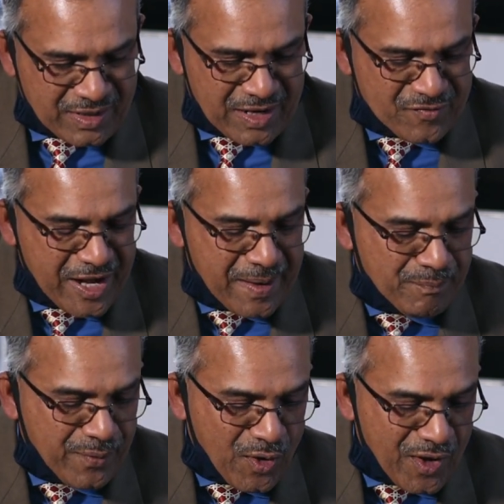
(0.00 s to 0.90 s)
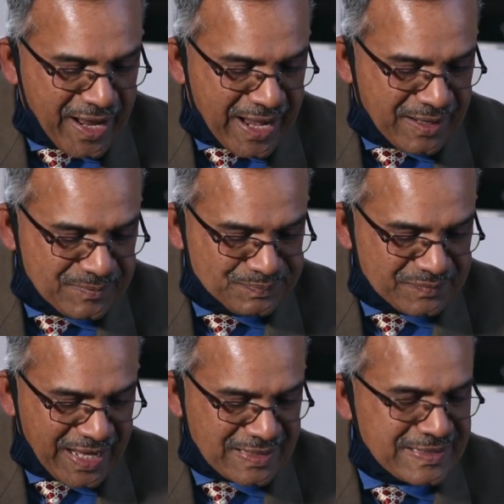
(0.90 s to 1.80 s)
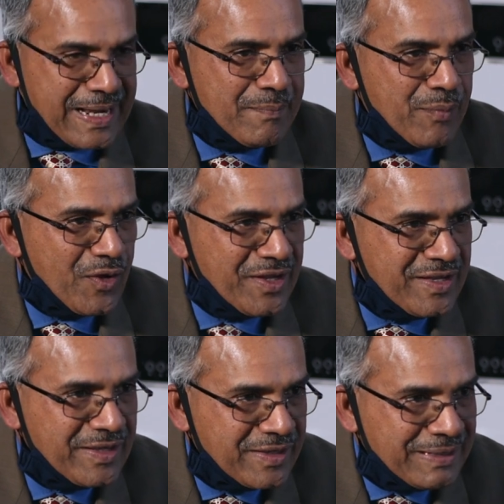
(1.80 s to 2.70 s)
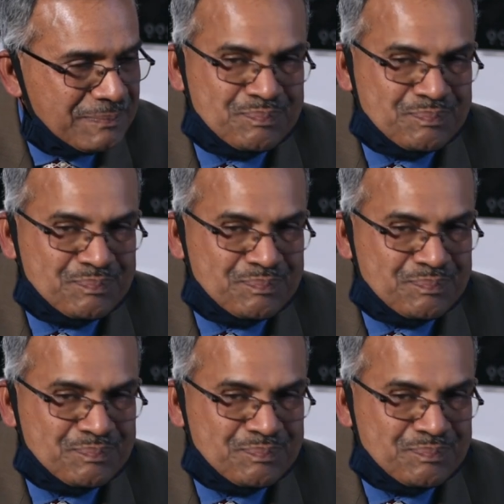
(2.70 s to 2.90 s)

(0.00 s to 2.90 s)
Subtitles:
Every employer has an employee.